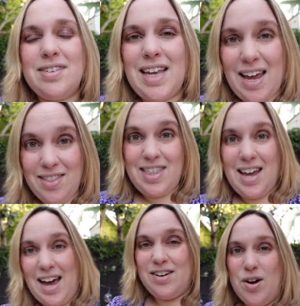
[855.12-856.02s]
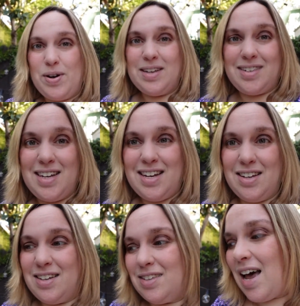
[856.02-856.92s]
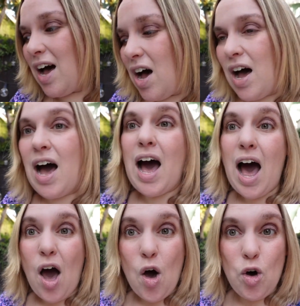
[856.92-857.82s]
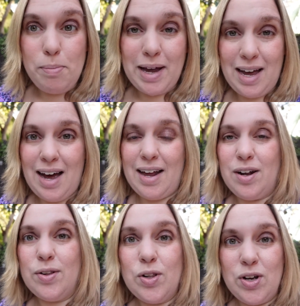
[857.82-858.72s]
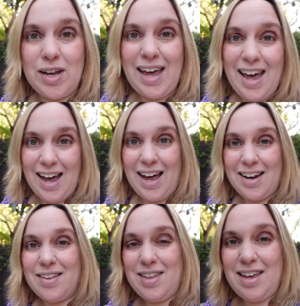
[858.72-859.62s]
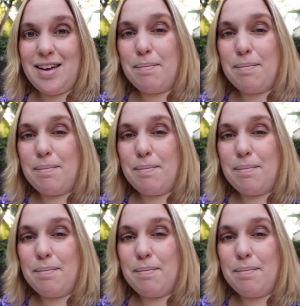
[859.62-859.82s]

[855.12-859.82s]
Second thing I notice is, oh my God, look at the